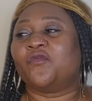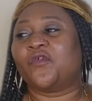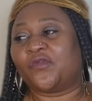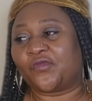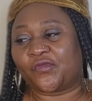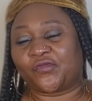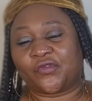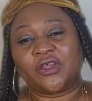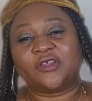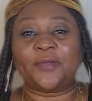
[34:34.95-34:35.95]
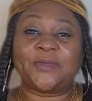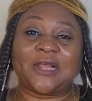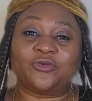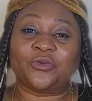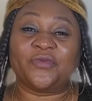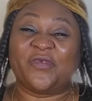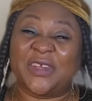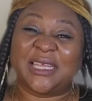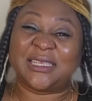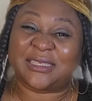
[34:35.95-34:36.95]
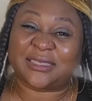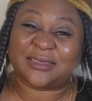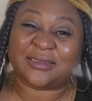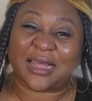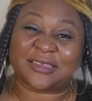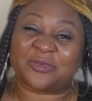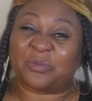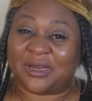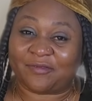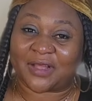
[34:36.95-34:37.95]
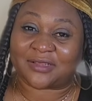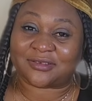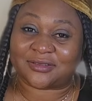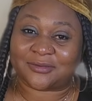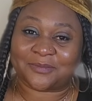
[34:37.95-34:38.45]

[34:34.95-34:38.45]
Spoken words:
Fufu, fufu. Sometimes we even eat it as breakfast.